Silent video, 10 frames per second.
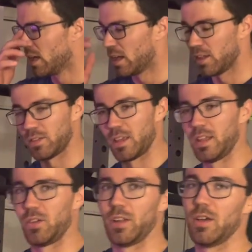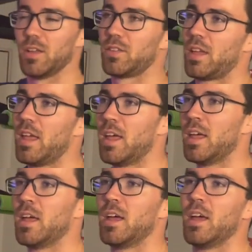is that you'll notice,
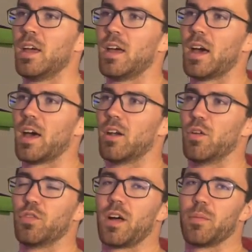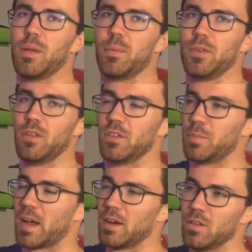I don't know if a lot of people do this,
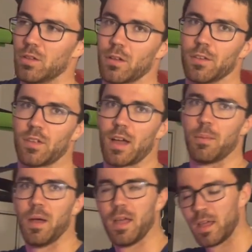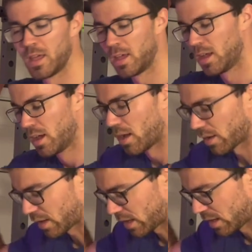but I do this all the time.
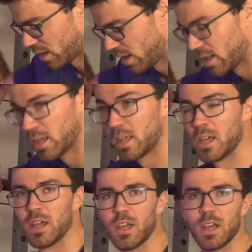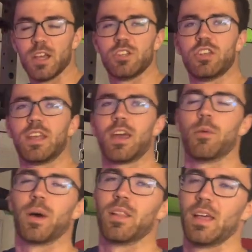I'll kind of shake
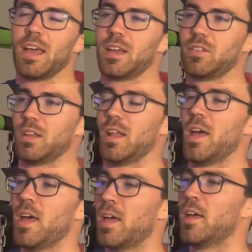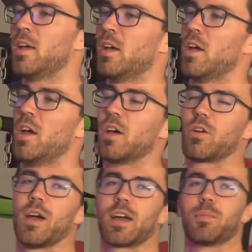out my legs and
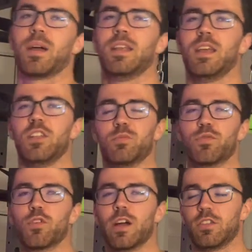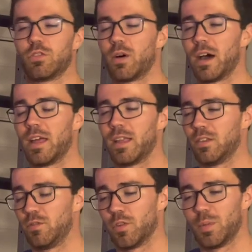crack my knees before I squat.
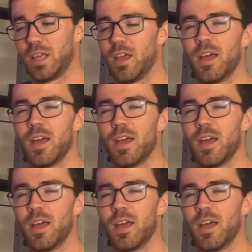And for me,